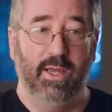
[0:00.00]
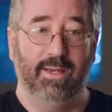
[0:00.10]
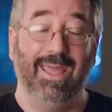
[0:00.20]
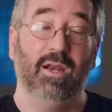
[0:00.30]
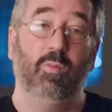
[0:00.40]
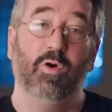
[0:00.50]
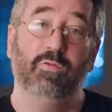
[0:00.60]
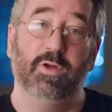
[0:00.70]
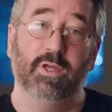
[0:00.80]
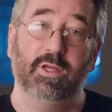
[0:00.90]
And
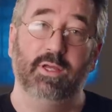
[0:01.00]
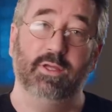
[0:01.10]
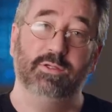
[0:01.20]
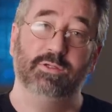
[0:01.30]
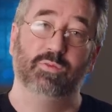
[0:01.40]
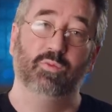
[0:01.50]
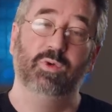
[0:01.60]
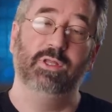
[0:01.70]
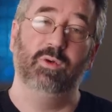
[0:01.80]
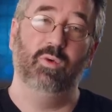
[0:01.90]
anamorphic is
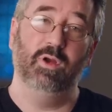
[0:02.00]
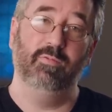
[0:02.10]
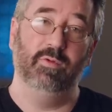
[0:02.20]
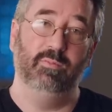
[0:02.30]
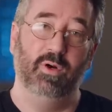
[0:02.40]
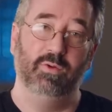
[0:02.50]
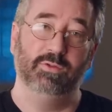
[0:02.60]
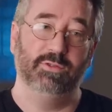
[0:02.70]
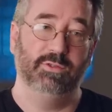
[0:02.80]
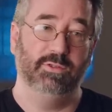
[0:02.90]
really one of the
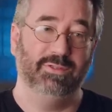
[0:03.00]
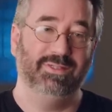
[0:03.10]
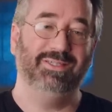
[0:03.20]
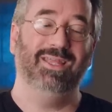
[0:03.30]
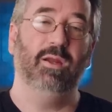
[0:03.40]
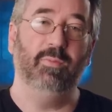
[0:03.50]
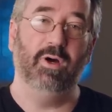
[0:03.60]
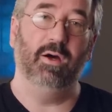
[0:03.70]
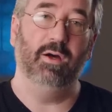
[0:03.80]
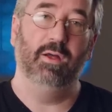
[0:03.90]
most
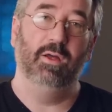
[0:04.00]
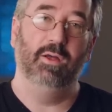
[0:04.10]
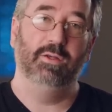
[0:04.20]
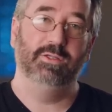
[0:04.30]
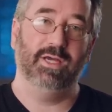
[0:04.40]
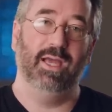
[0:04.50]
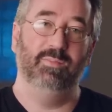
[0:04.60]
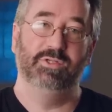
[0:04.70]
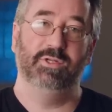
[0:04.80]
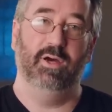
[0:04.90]
cinema
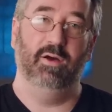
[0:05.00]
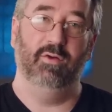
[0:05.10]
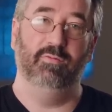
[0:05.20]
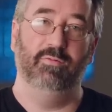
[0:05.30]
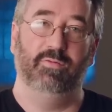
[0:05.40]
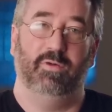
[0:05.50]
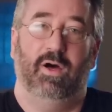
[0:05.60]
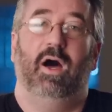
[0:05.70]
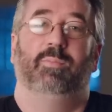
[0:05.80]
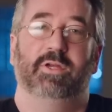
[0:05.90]
types of
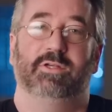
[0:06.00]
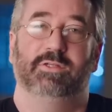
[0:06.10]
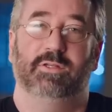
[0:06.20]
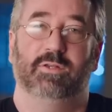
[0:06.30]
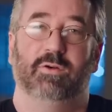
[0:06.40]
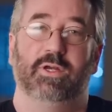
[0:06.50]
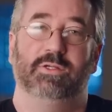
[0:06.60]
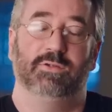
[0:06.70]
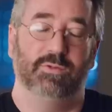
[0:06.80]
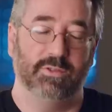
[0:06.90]
optics that there
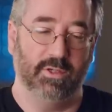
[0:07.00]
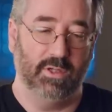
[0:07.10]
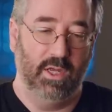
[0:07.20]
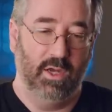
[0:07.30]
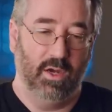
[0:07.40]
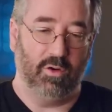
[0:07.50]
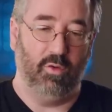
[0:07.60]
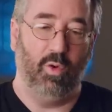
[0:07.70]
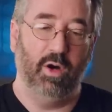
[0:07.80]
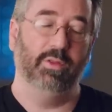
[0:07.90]
is. There's a
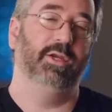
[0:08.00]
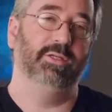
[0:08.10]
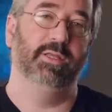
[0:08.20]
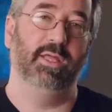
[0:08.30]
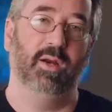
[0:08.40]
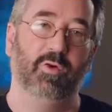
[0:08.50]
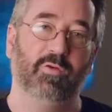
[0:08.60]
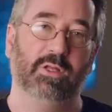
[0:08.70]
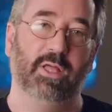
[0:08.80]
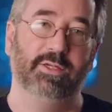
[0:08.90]
quality to the
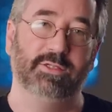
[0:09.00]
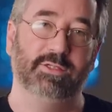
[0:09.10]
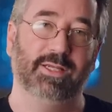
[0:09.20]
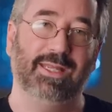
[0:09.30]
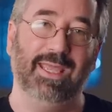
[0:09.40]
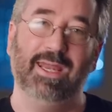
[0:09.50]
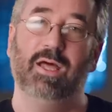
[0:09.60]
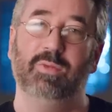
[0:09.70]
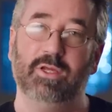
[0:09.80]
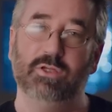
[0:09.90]
anamorphic lenses that cannot be